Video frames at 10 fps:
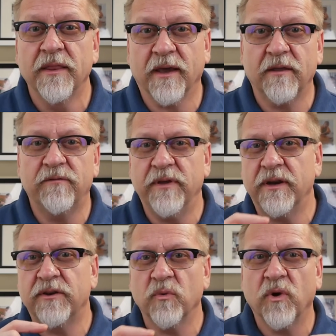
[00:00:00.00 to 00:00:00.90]
that can fit
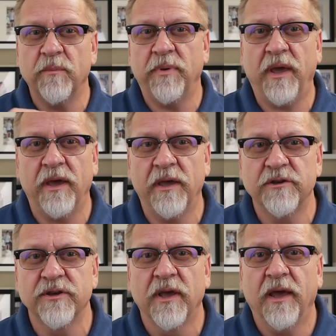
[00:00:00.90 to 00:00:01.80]
into one
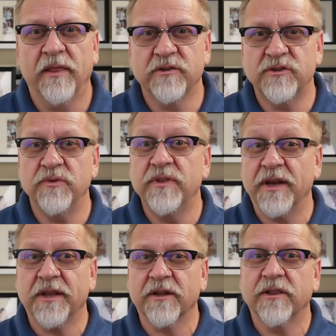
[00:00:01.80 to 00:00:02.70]
page and the student
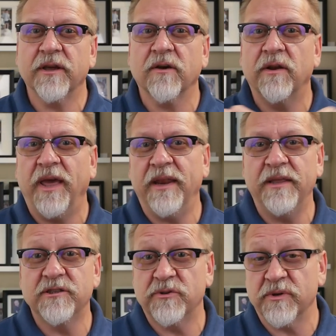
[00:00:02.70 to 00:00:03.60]
then can click on
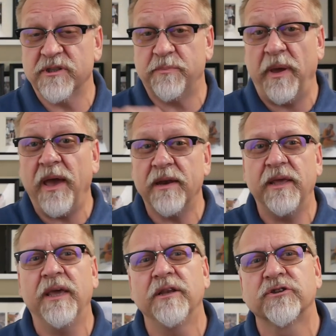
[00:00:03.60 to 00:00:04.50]
headings to expand
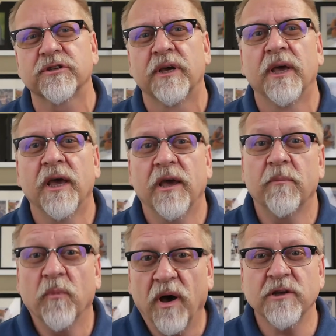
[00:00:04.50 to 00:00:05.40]
each
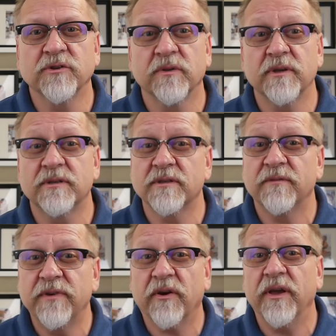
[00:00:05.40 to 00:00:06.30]
module, this is a
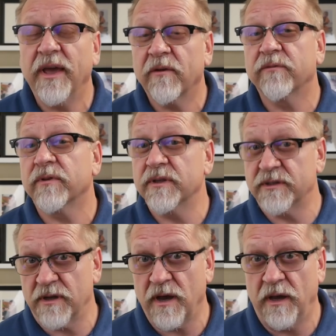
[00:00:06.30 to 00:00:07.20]
very helpful
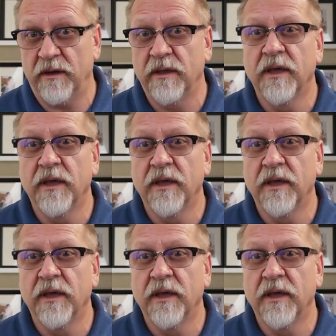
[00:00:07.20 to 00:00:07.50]
design.